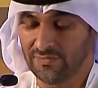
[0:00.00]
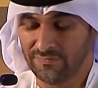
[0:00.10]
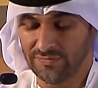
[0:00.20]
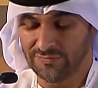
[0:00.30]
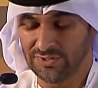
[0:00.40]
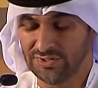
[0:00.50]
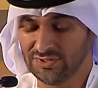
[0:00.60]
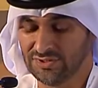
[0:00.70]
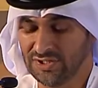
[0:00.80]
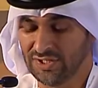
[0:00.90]
a
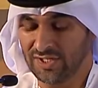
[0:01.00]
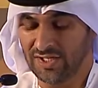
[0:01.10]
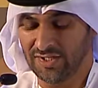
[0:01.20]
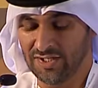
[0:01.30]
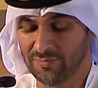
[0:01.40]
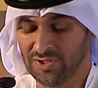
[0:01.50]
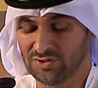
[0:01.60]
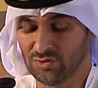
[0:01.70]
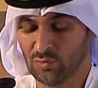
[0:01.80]
50-year agreement